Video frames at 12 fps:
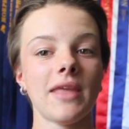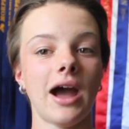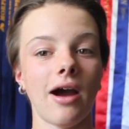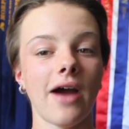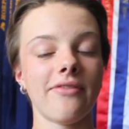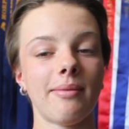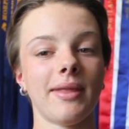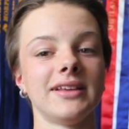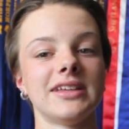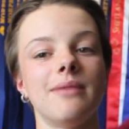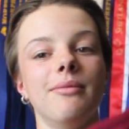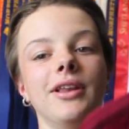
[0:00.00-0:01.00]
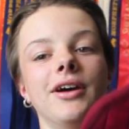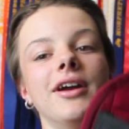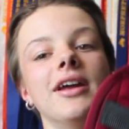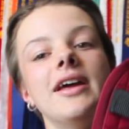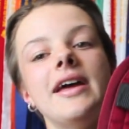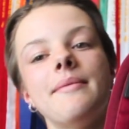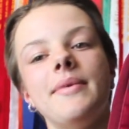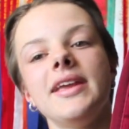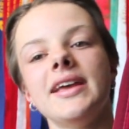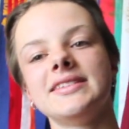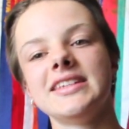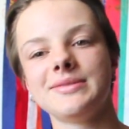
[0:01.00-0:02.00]
I'll have them linked down below. But
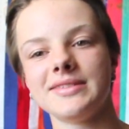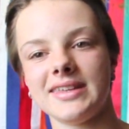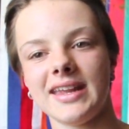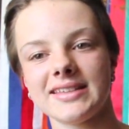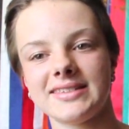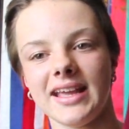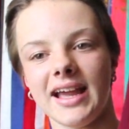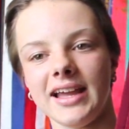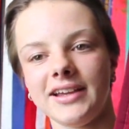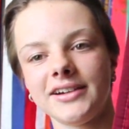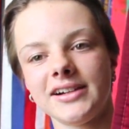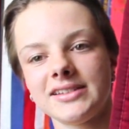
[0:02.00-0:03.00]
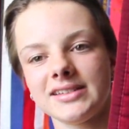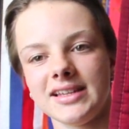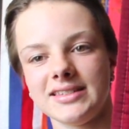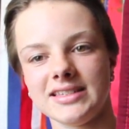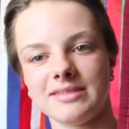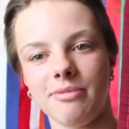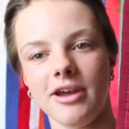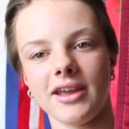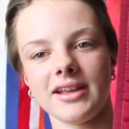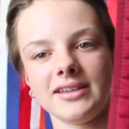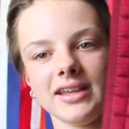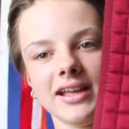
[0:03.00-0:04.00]
yes, this was the next thing I got, is this
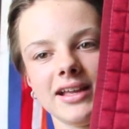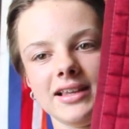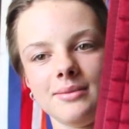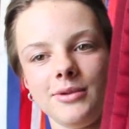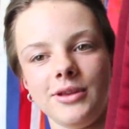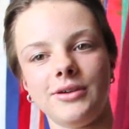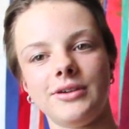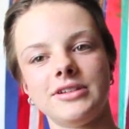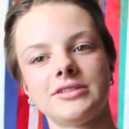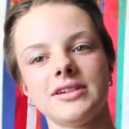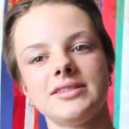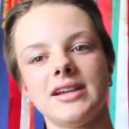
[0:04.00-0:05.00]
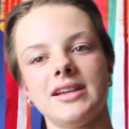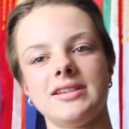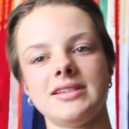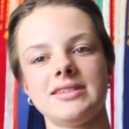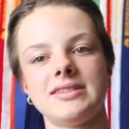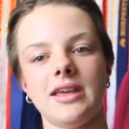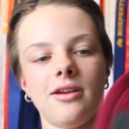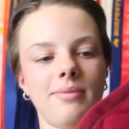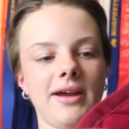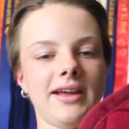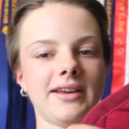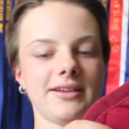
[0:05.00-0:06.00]
burgundy Le Mieux dressage saddle
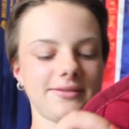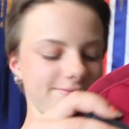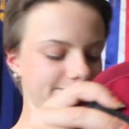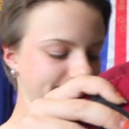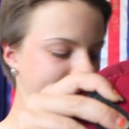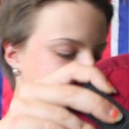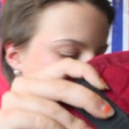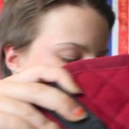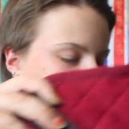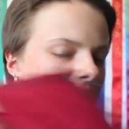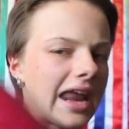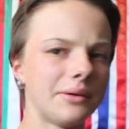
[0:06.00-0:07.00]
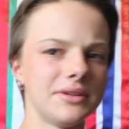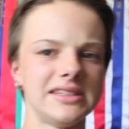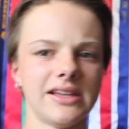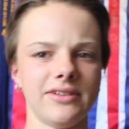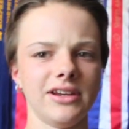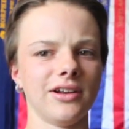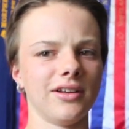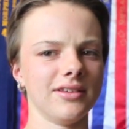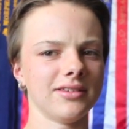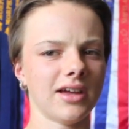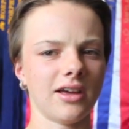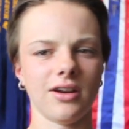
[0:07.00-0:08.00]
pad, and it was seventy
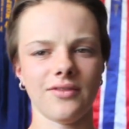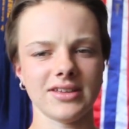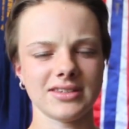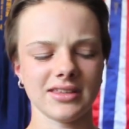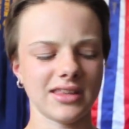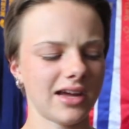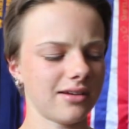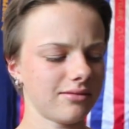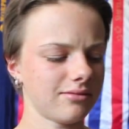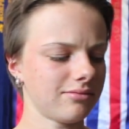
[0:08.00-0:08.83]
dollars. I don't know if I said that.